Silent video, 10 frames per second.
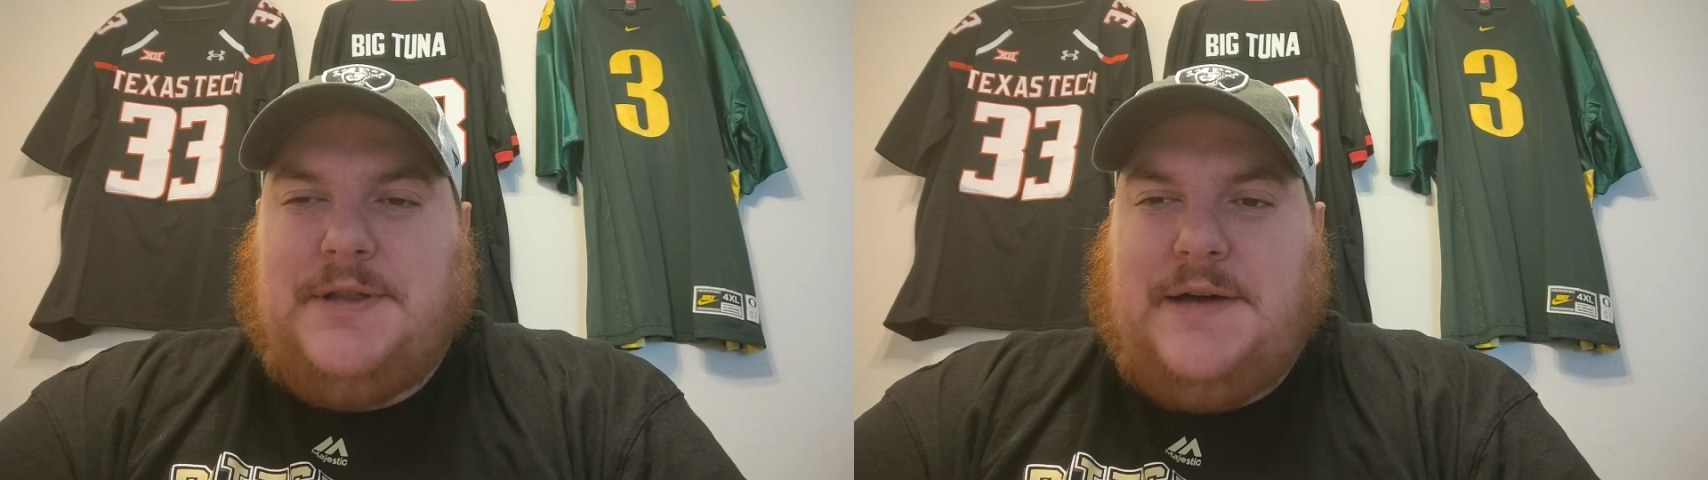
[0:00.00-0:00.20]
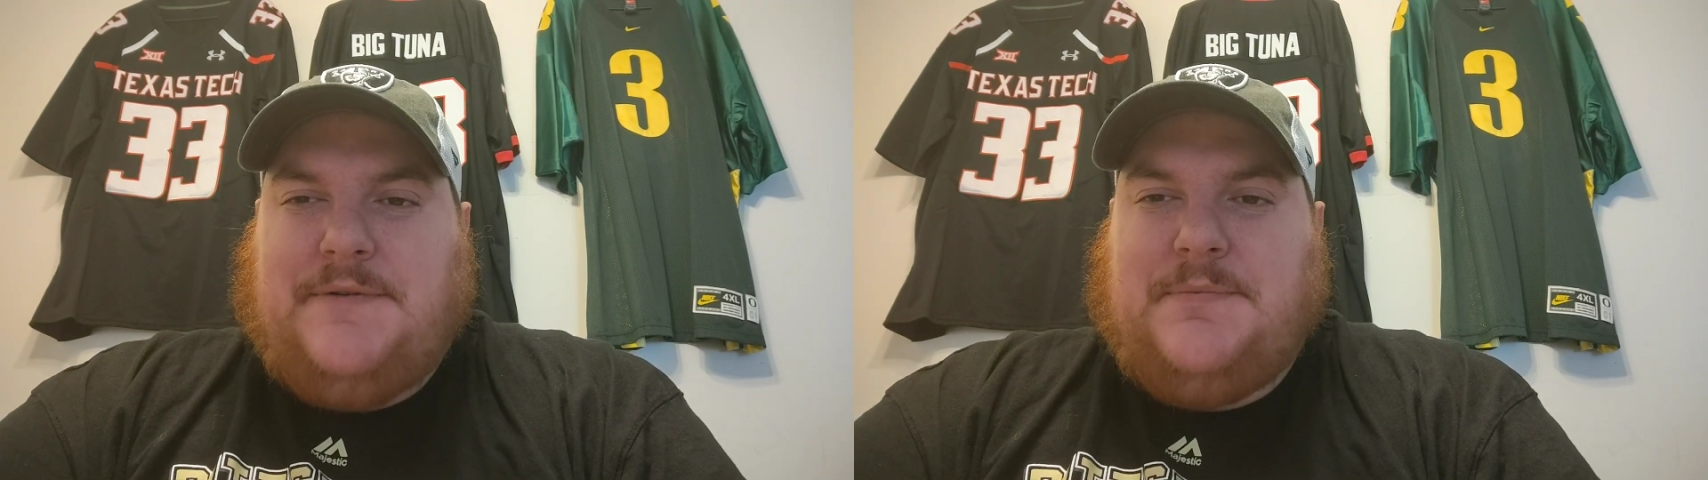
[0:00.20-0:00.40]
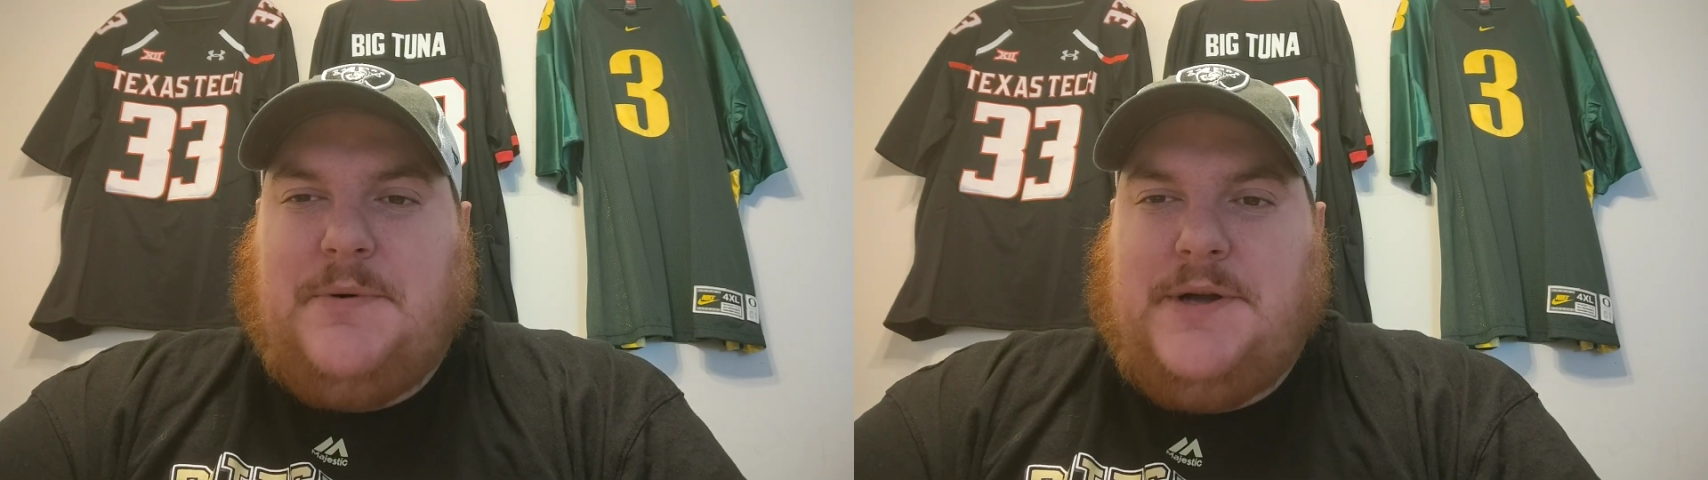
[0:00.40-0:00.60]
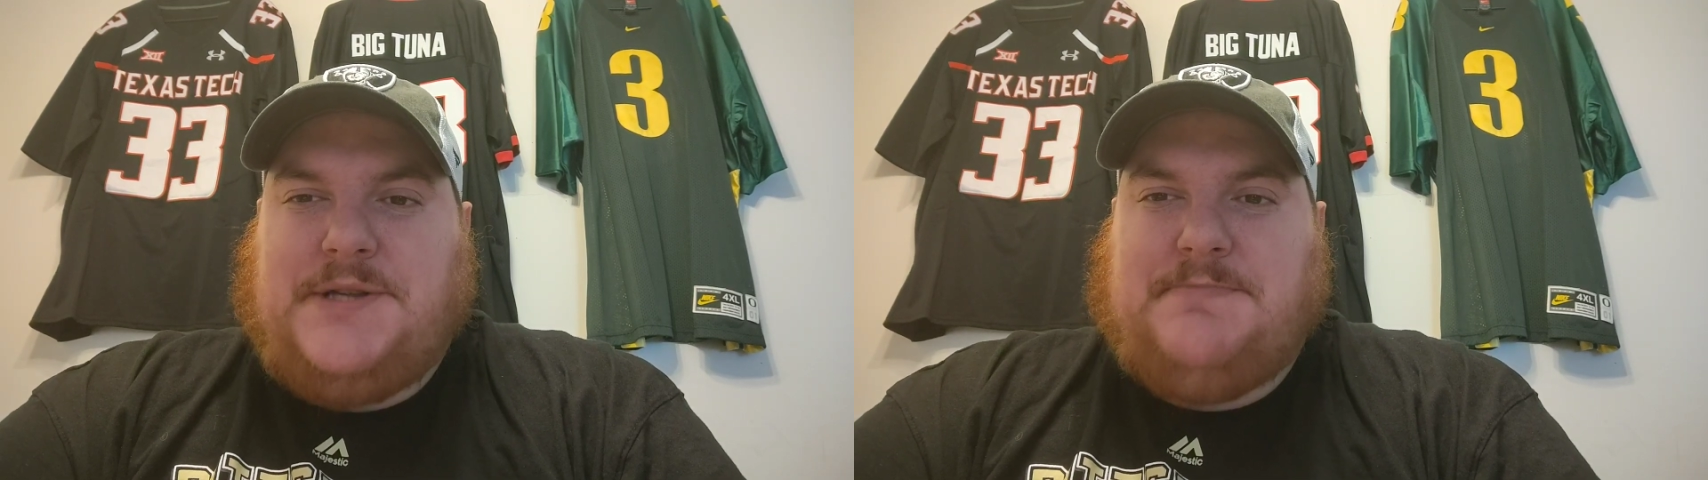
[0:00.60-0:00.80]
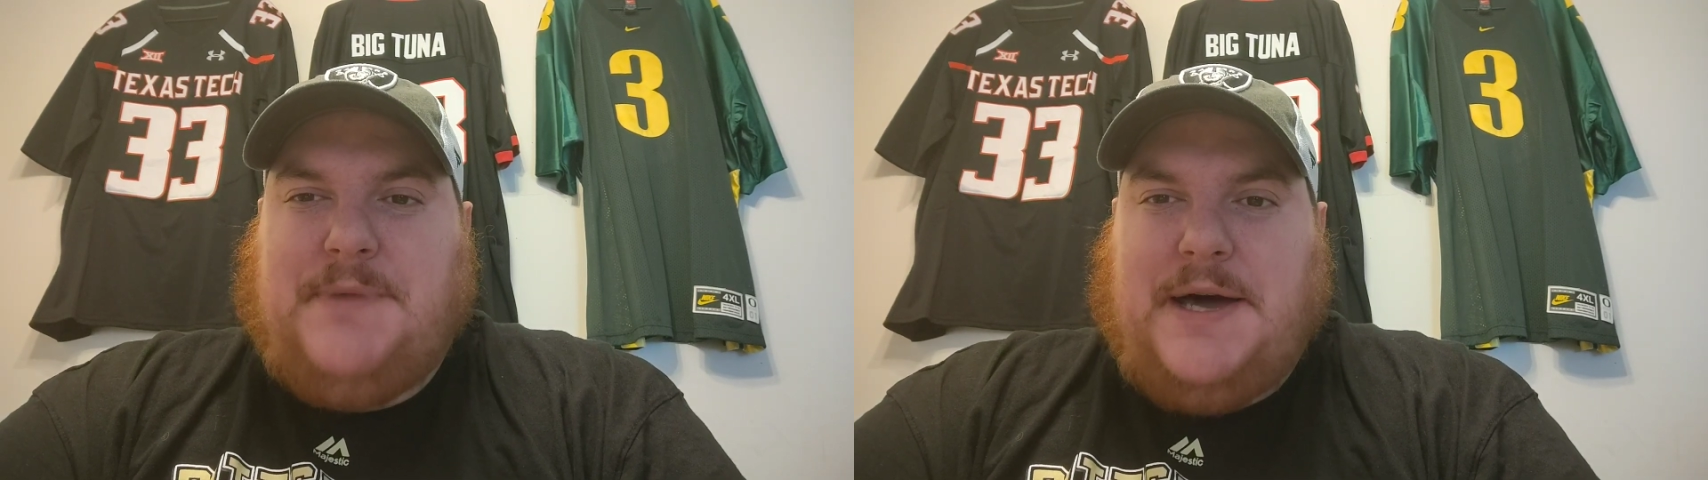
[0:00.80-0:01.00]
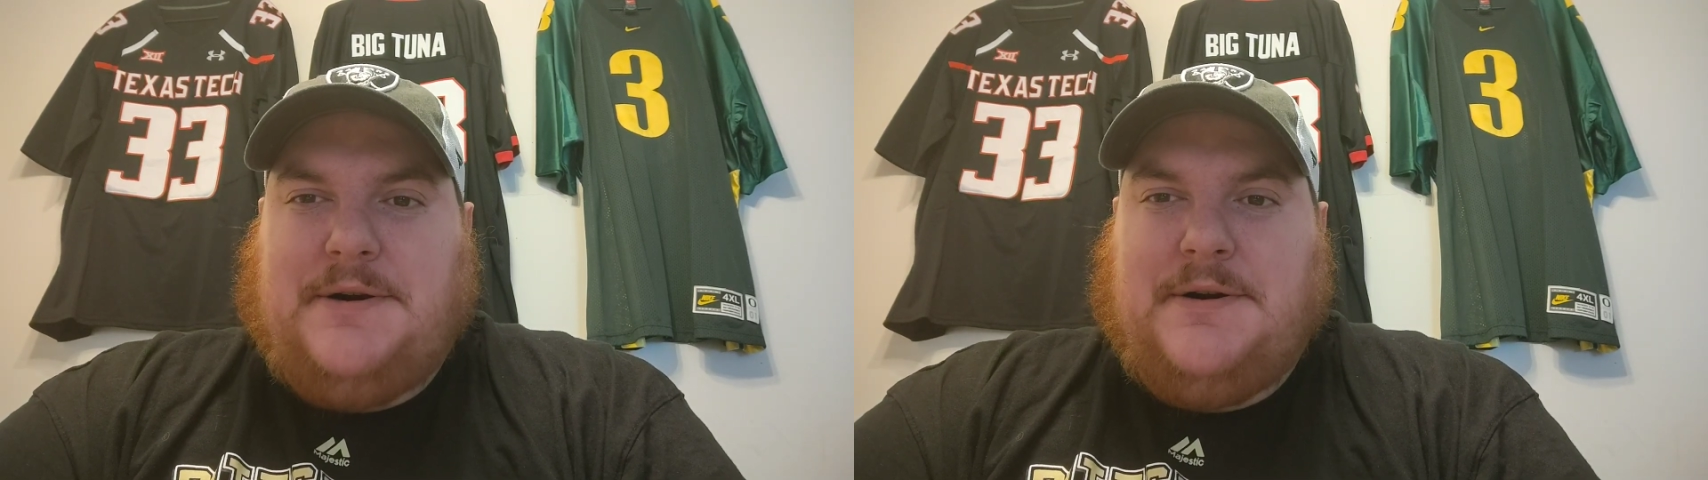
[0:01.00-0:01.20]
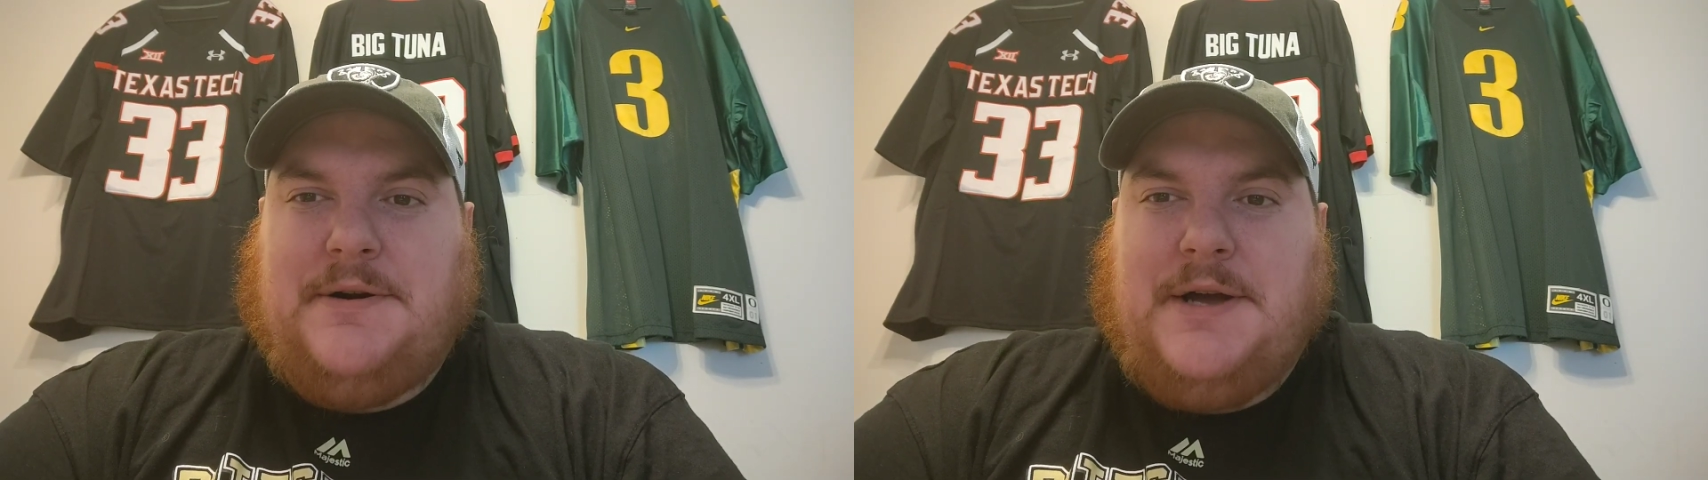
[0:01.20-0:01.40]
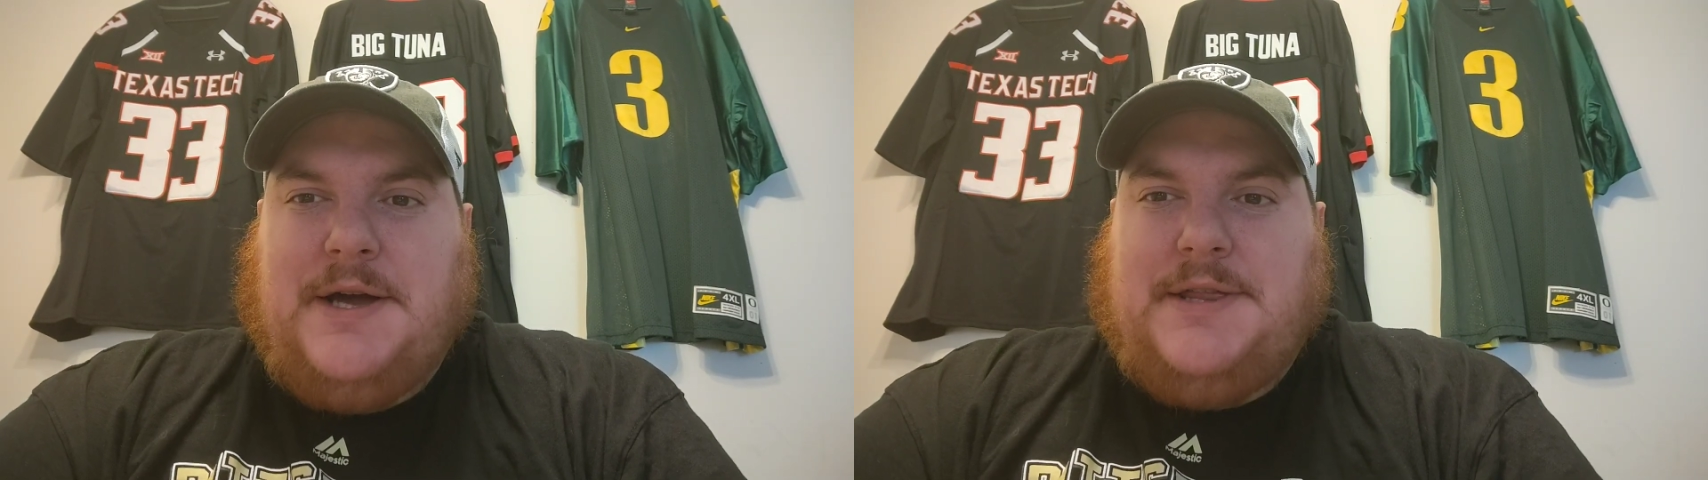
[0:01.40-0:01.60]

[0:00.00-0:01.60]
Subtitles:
11 points better